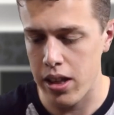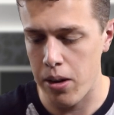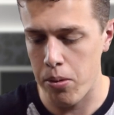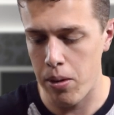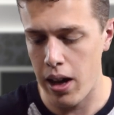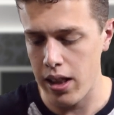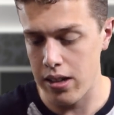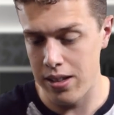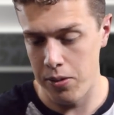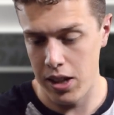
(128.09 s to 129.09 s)
a
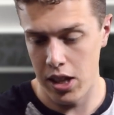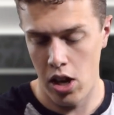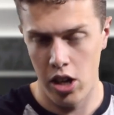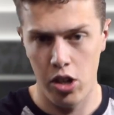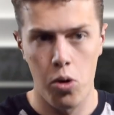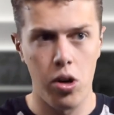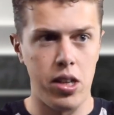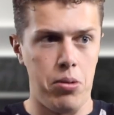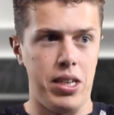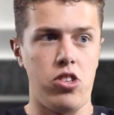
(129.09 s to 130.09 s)
relatively long
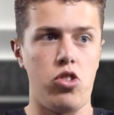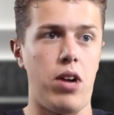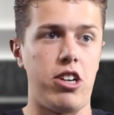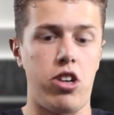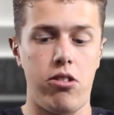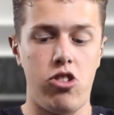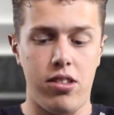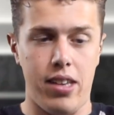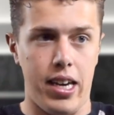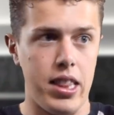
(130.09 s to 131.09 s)
cord that we can stretch out
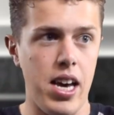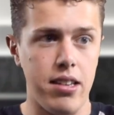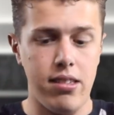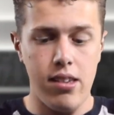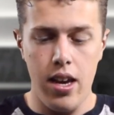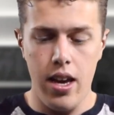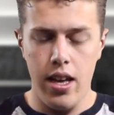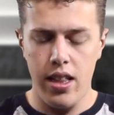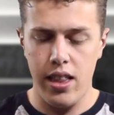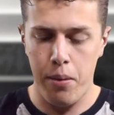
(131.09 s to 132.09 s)
just like this,
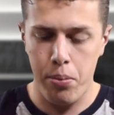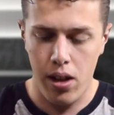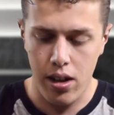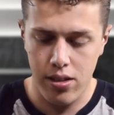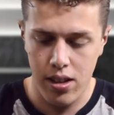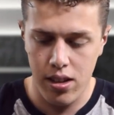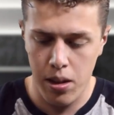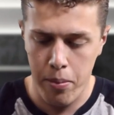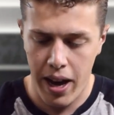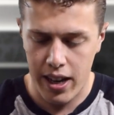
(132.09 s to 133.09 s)
that plugs into
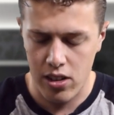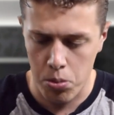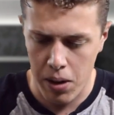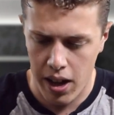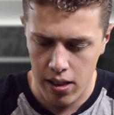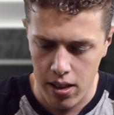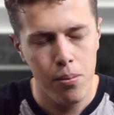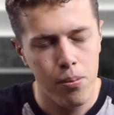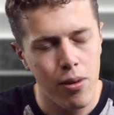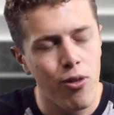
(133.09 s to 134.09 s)
the back as well.
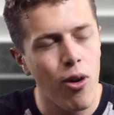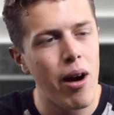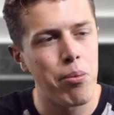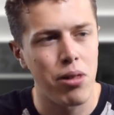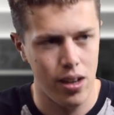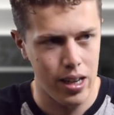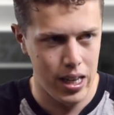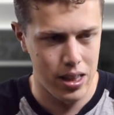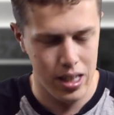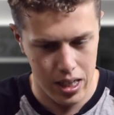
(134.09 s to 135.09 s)
Before I plug
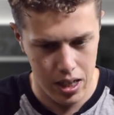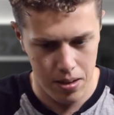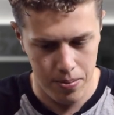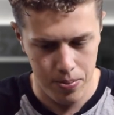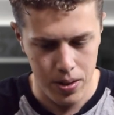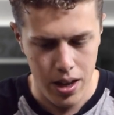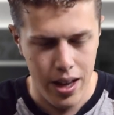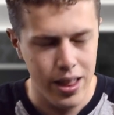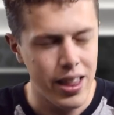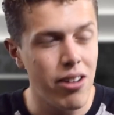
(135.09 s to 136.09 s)
anything in,
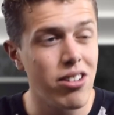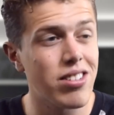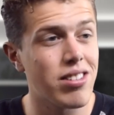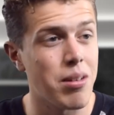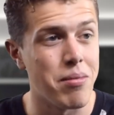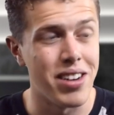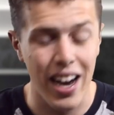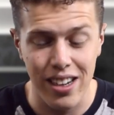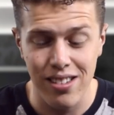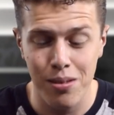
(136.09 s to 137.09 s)
there is some
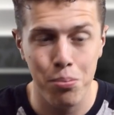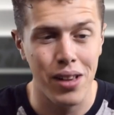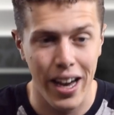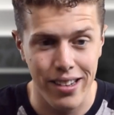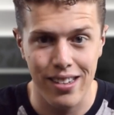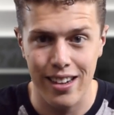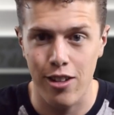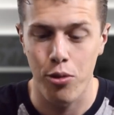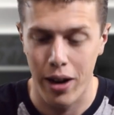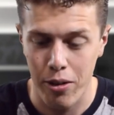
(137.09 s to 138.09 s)
nice plastic
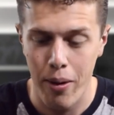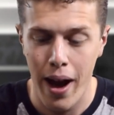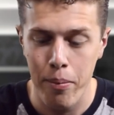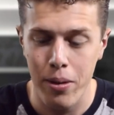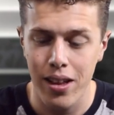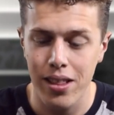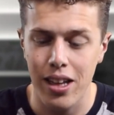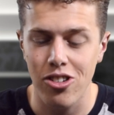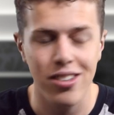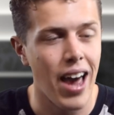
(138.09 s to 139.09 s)
shrink wrap
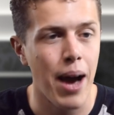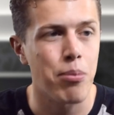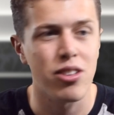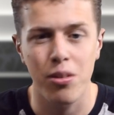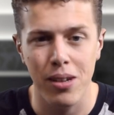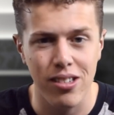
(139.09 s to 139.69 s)
that just happens to be